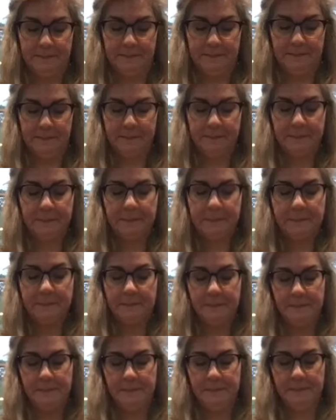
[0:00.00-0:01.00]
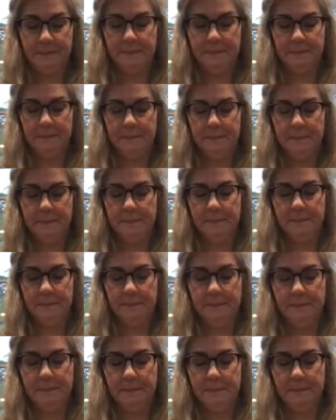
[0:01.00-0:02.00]

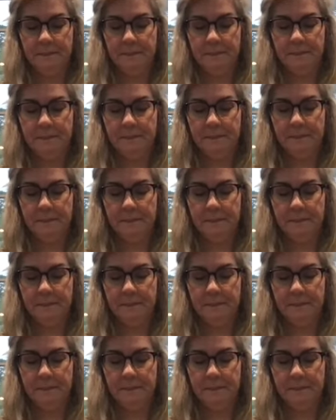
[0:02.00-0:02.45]
(no one is talking)